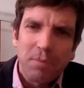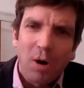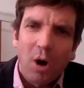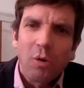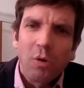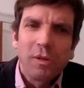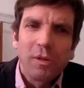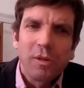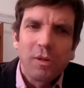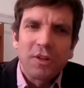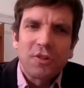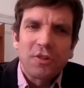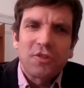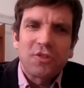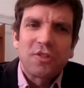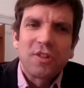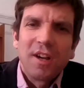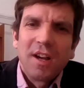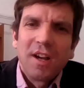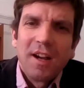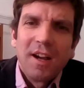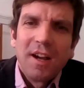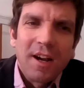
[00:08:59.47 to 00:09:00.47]

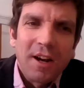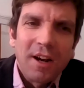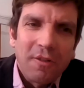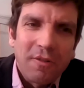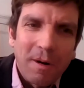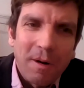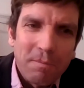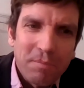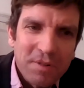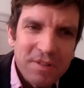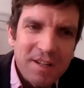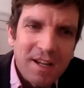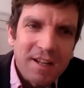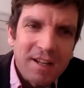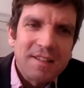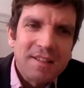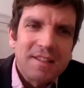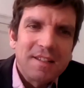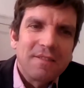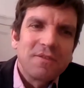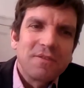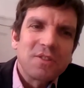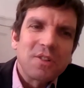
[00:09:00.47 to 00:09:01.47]
Polish,
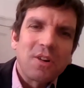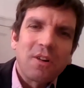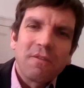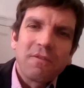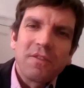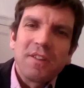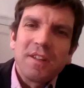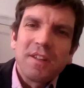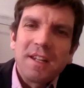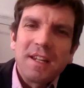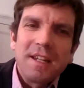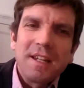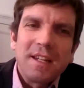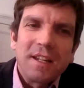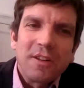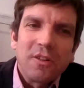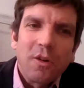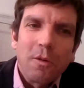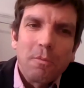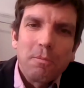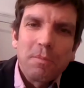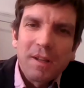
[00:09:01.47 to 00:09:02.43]
representatives of the